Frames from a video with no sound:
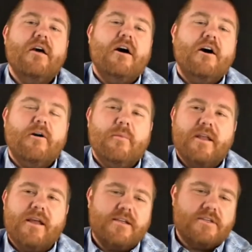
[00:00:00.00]

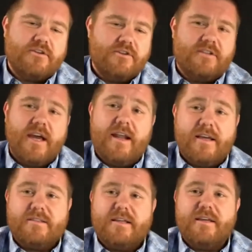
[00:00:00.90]
And I just use that
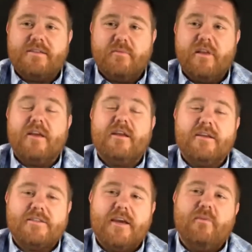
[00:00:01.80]
as a blanket
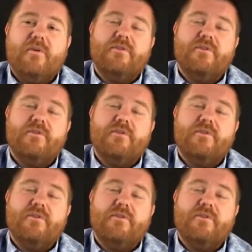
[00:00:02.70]
example.